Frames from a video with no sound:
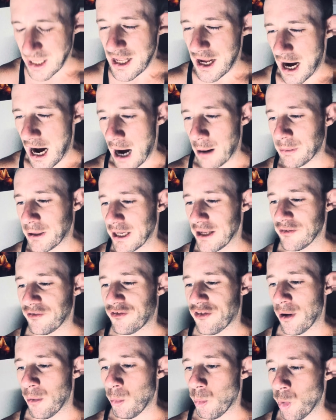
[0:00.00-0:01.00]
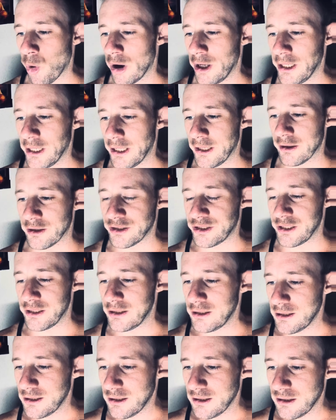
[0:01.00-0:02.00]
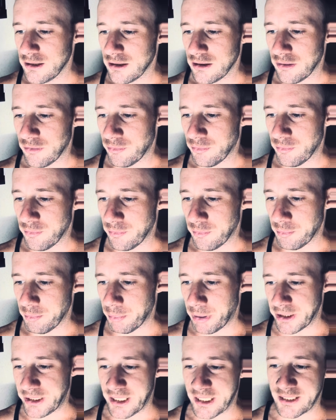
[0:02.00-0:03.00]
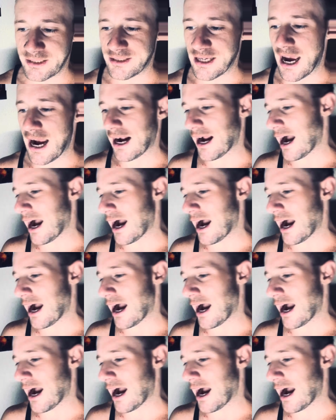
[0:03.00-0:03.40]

I'm getting from one energy, but the exact